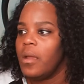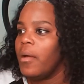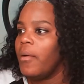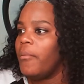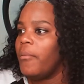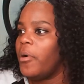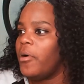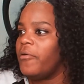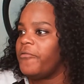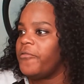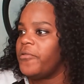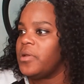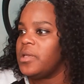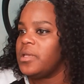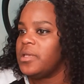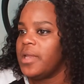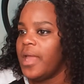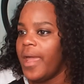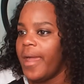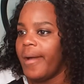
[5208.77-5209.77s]
Well, for
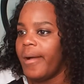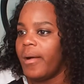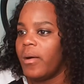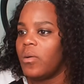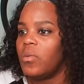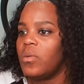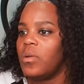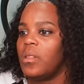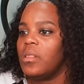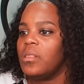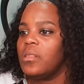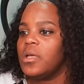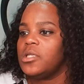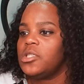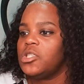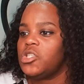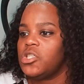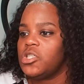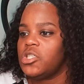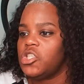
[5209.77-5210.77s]
now, let's
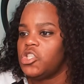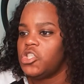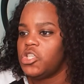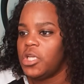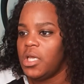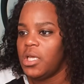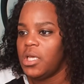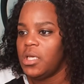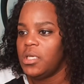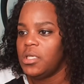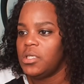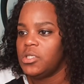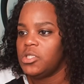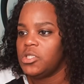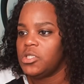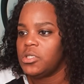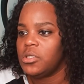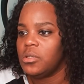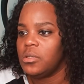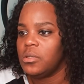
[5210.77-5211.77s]
just
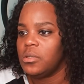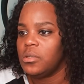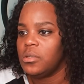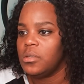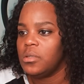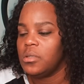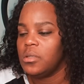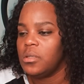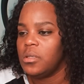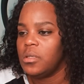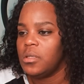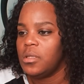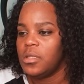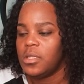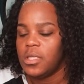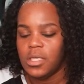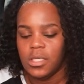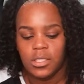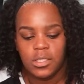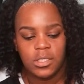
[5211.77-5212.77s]
change
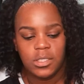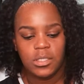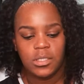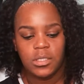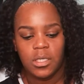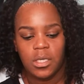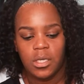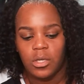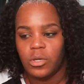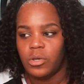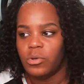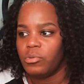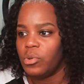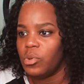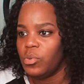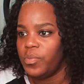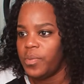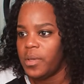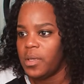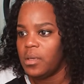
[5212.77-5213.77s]
this and
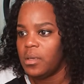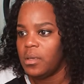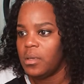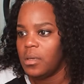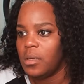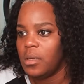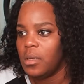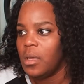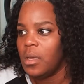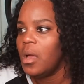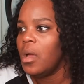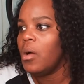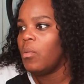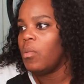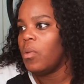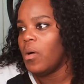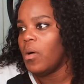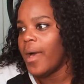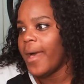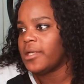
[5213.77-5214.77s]
group it.
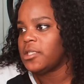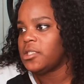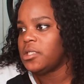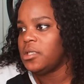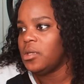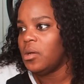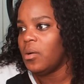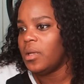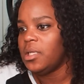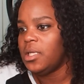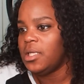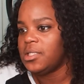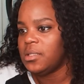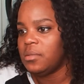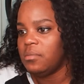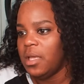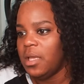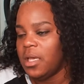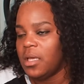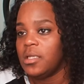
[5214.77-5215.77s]
Well, actually, no, I need to
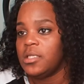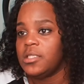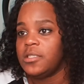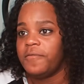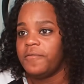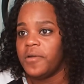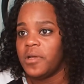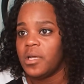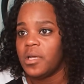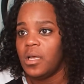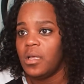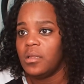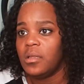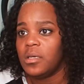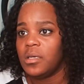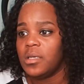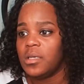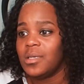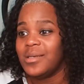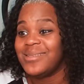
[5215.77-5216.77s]
make it a different
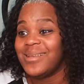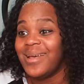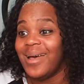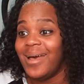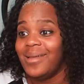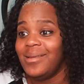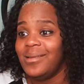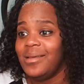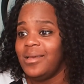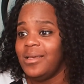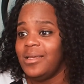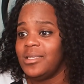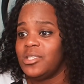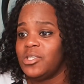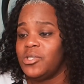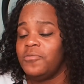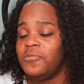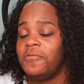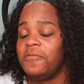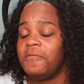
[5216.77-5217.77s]
color because I need
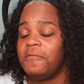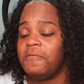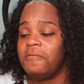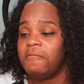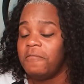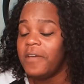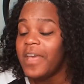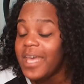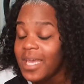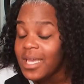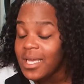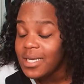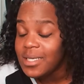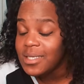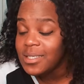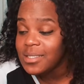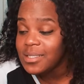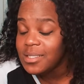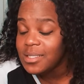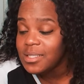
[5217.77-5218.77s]
to
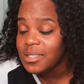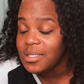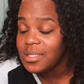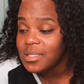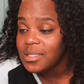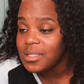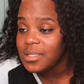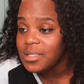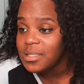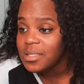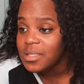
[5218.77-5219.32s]
fix